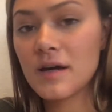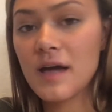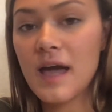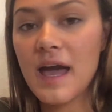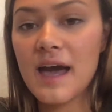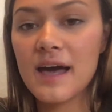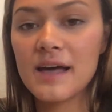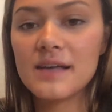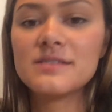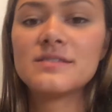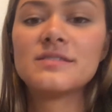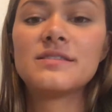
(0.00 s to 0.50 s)

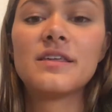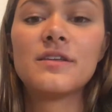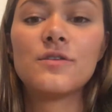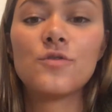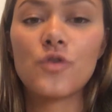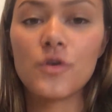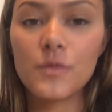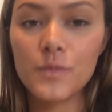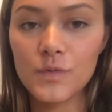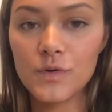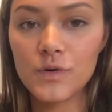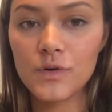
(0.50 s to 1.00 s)
as the
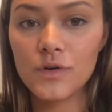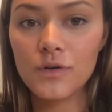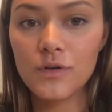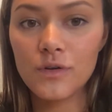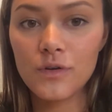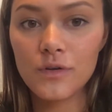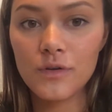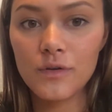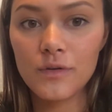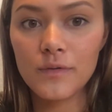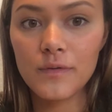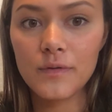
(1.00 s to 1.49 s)

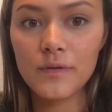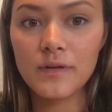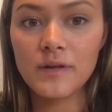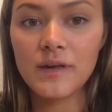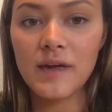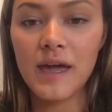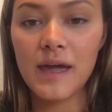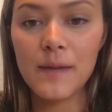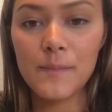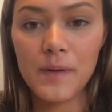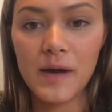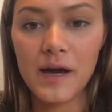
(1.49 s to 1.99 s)
normal
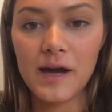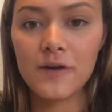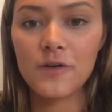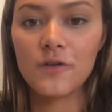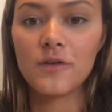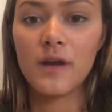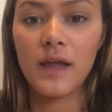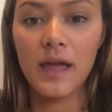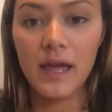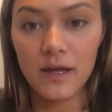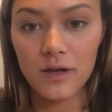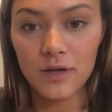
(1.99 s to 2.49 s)
gait
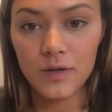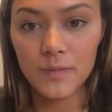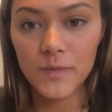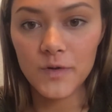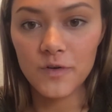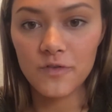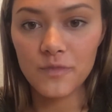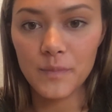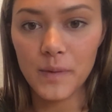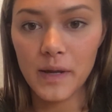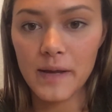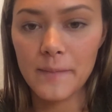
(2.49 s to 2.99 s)
pattern ankle
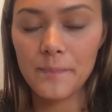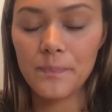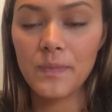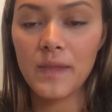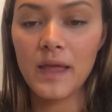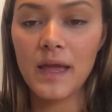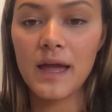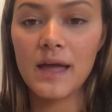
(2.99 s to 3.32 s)
movement,